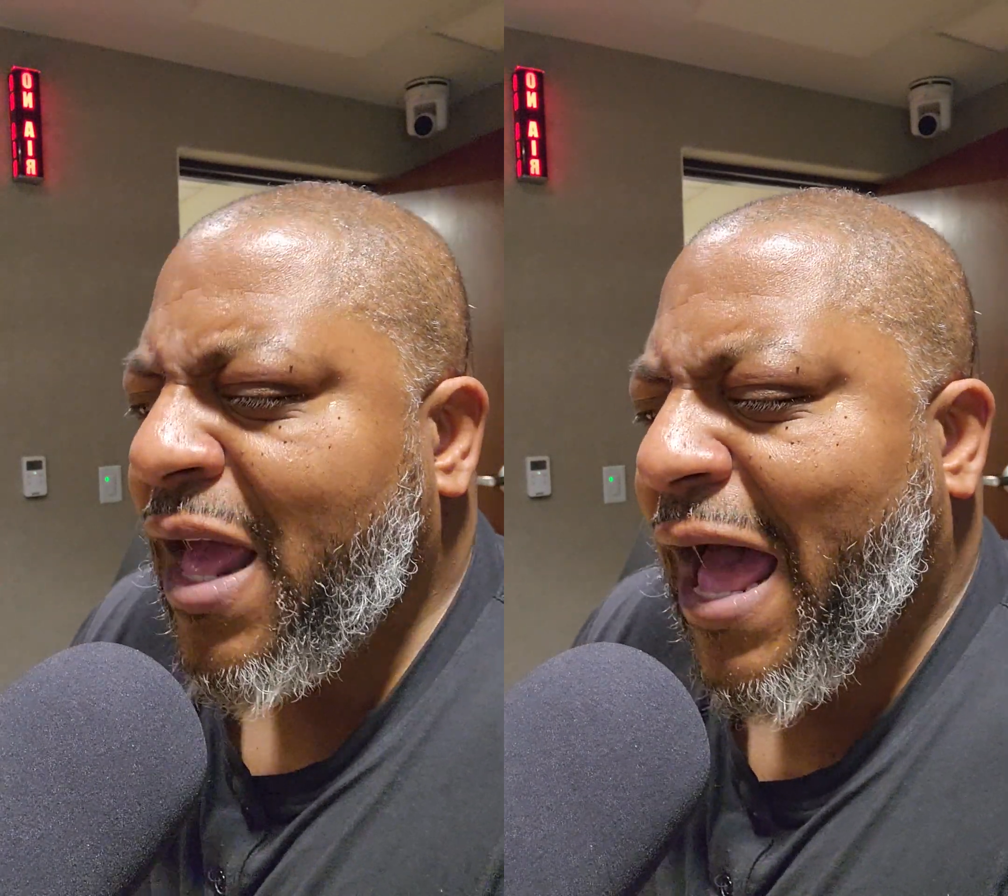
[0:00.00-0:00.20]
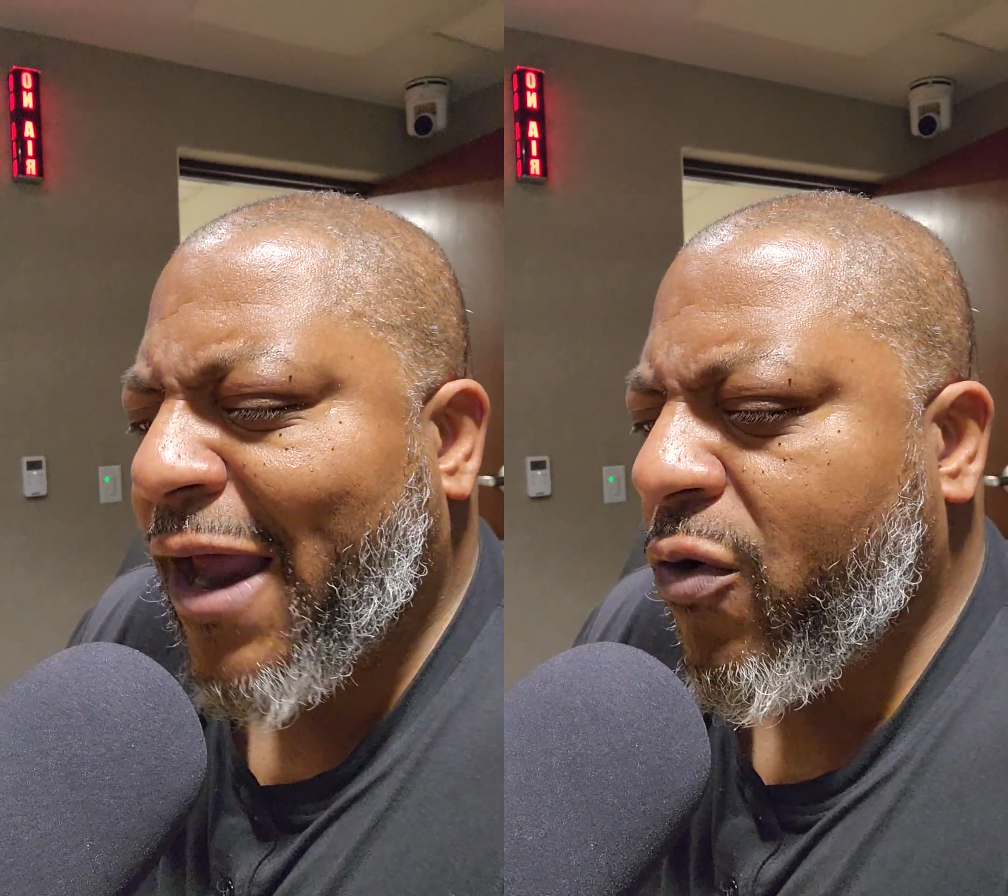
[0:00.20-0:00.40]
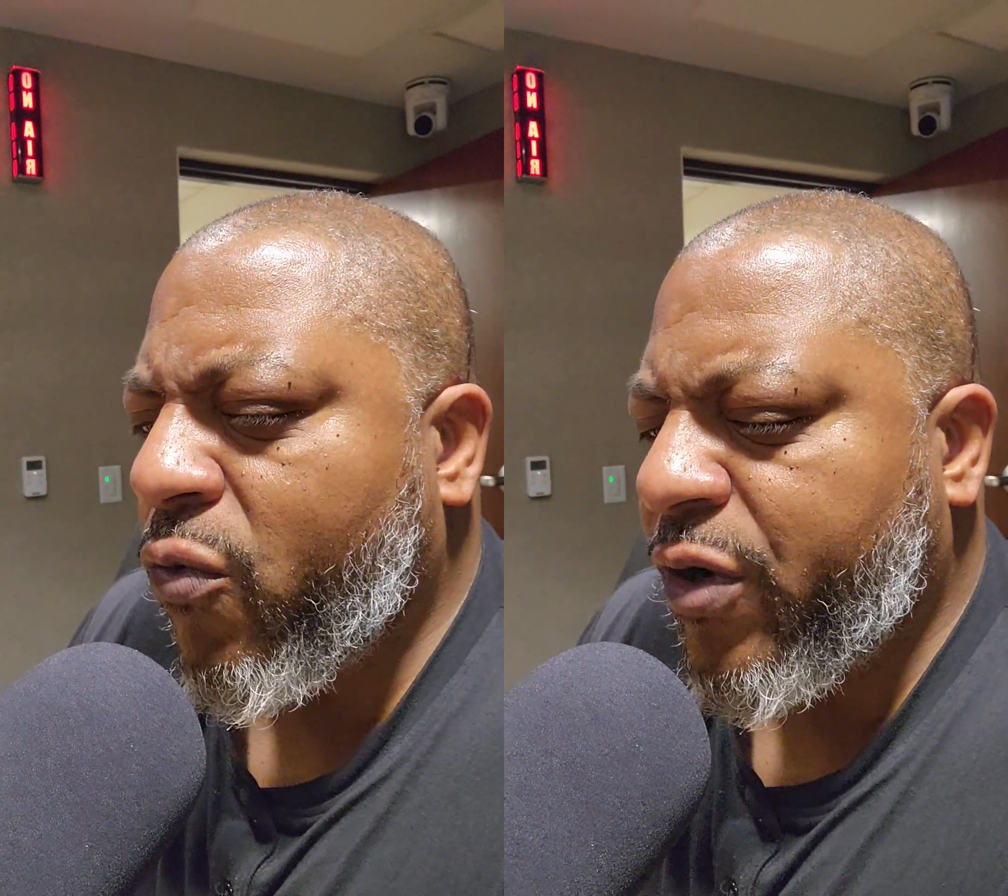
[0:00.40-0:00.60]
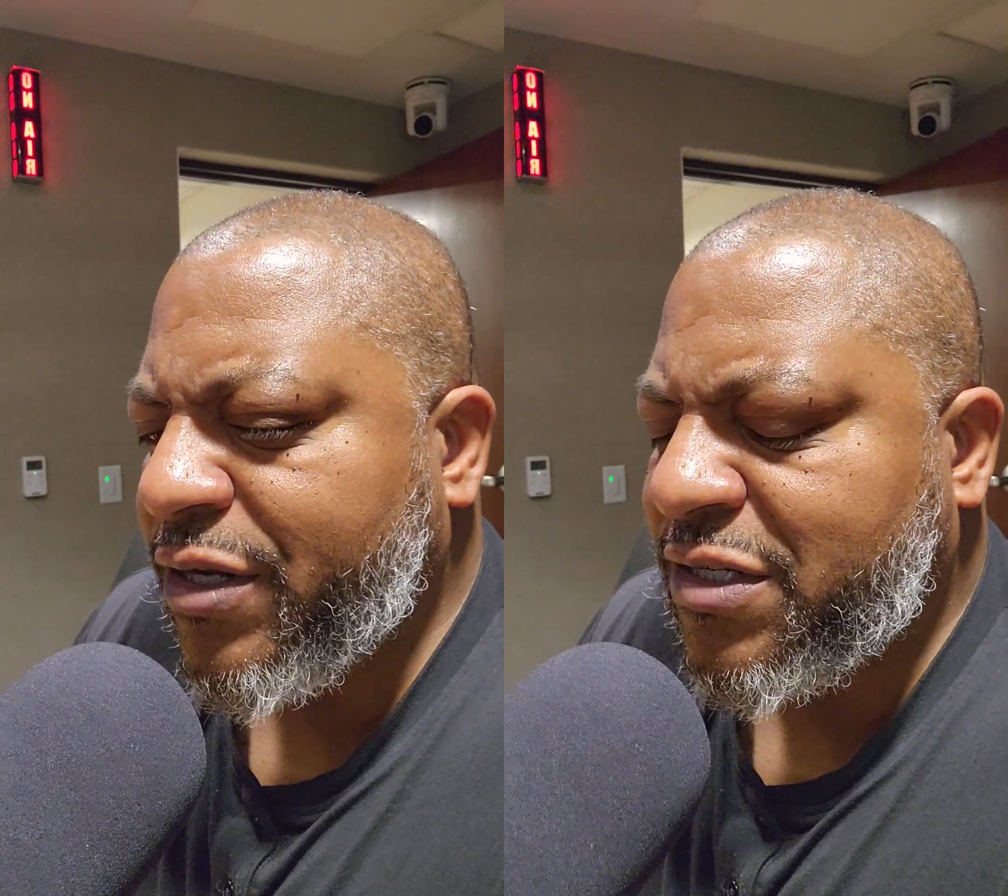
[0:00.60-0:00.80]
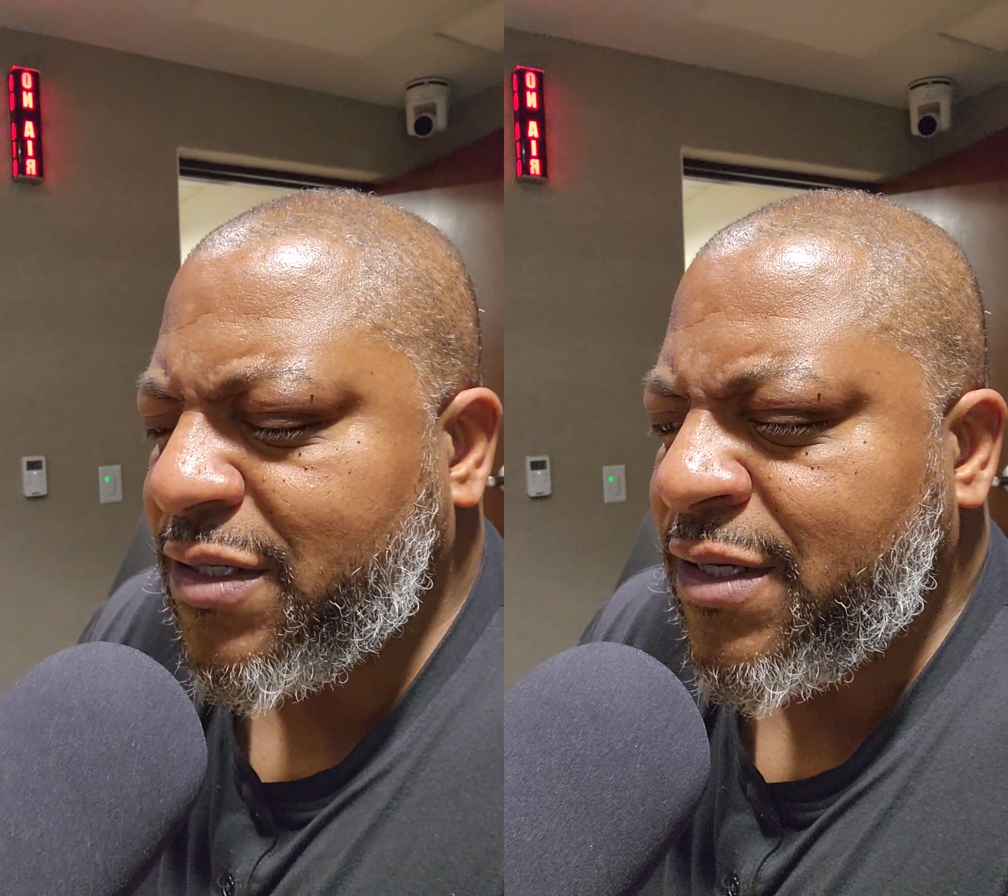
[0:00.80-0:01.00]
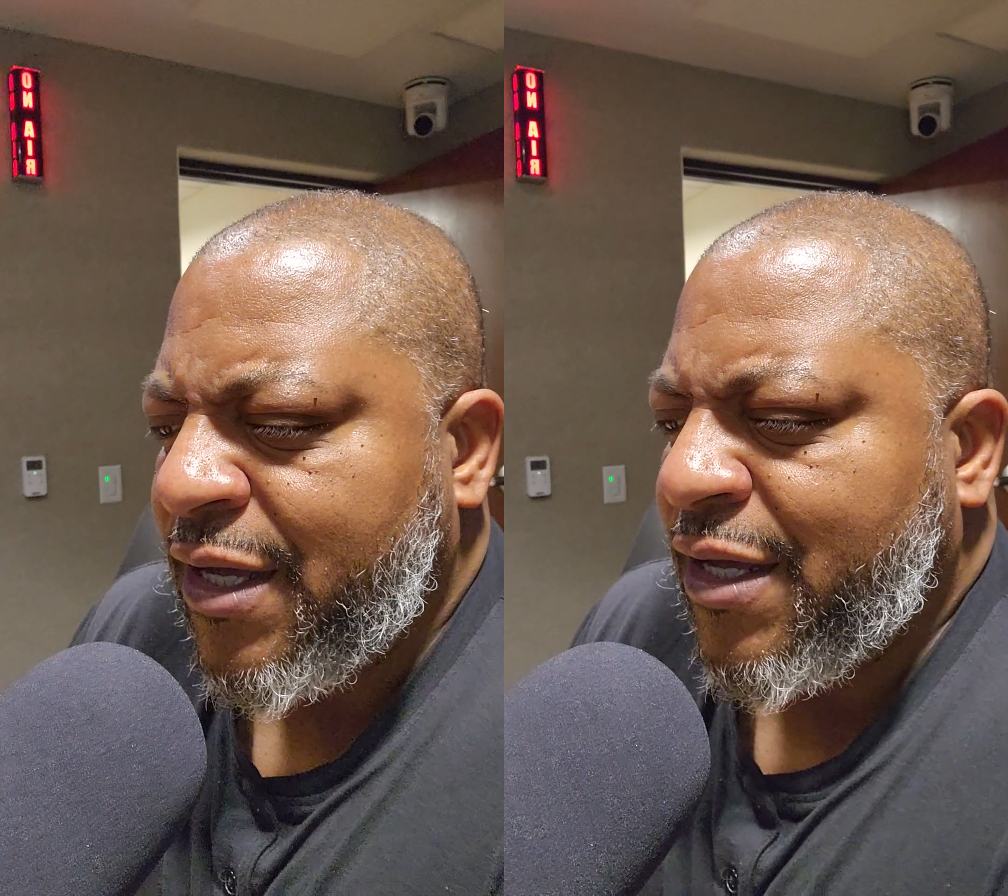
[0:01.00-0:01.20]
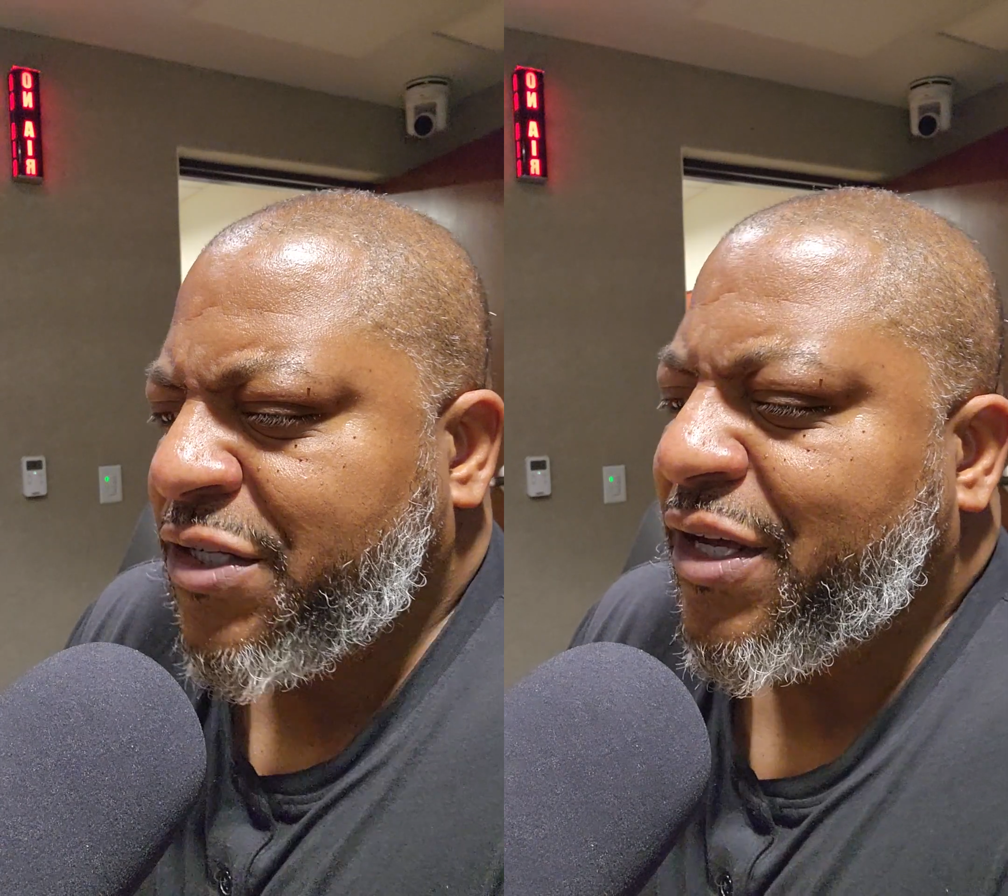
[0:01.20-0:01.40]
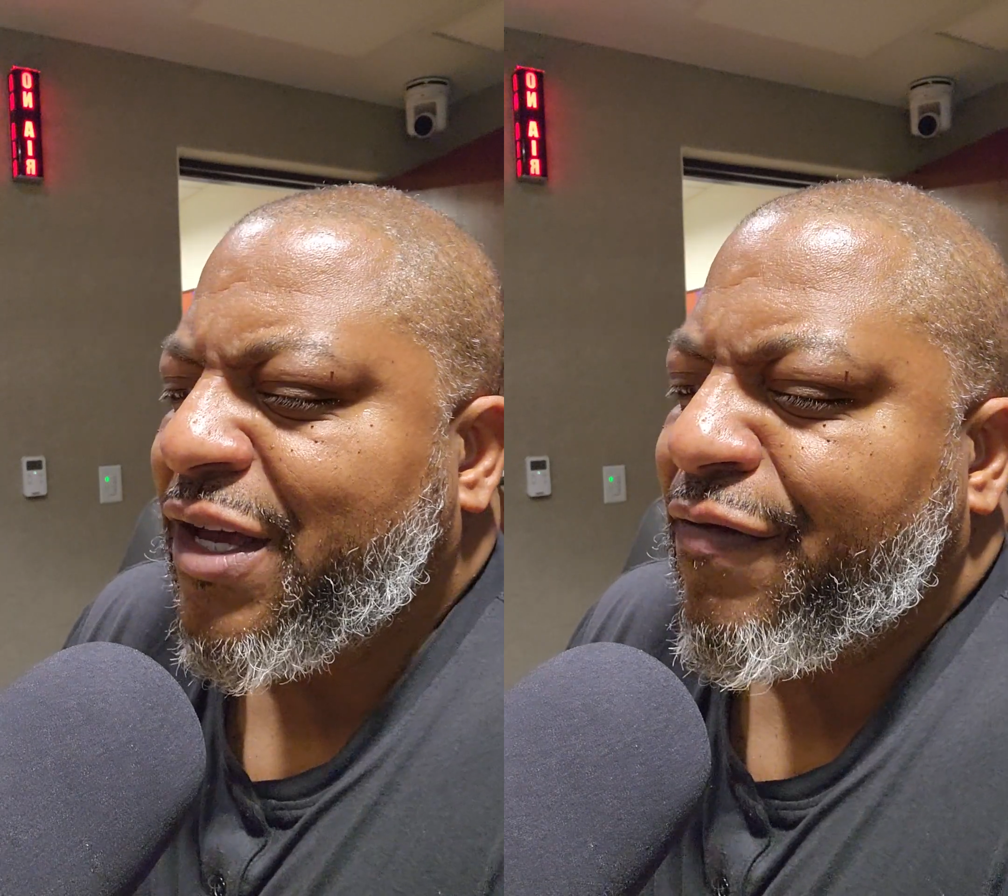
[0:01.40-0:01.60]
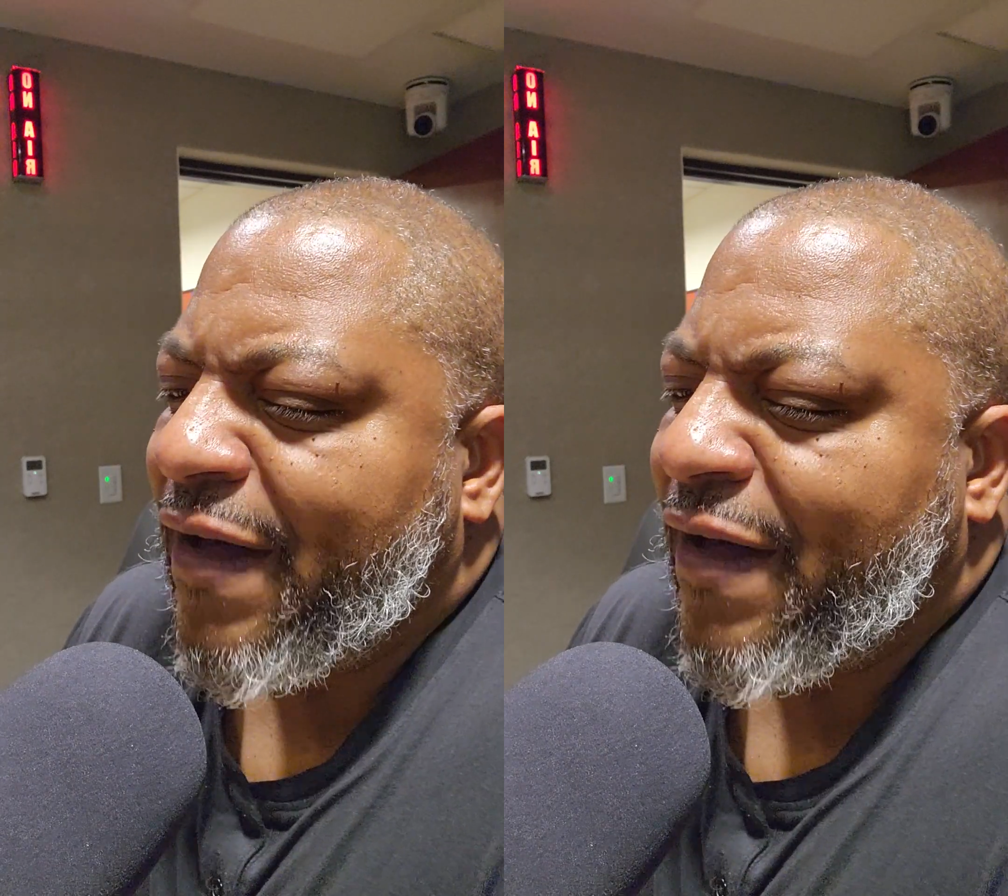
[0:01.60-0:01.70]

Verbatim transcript: I don't want it to to get